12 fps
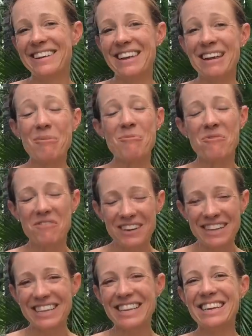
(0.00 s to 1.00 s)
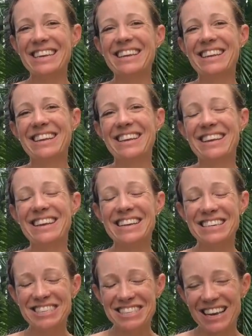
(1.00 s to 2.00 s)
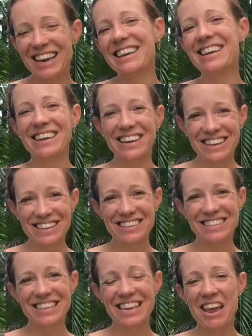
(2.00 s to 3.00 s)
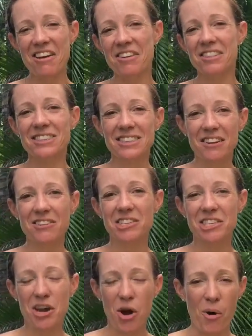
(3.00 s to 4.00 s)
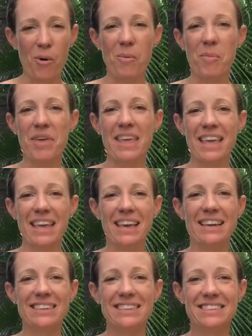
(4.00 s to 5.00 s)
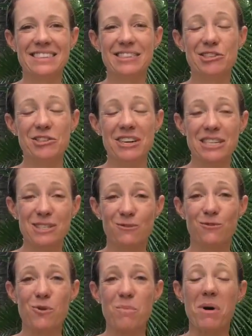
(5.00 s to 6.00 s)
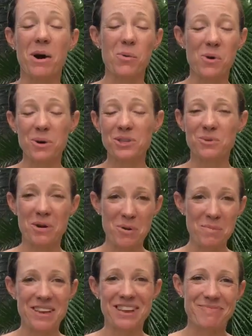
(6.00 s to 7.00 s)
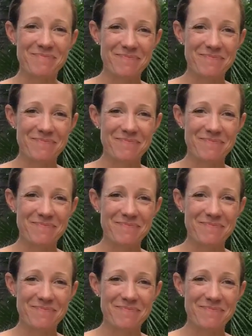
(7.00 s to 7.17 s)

And I'm really excited to carry this energy home and transform my world around me.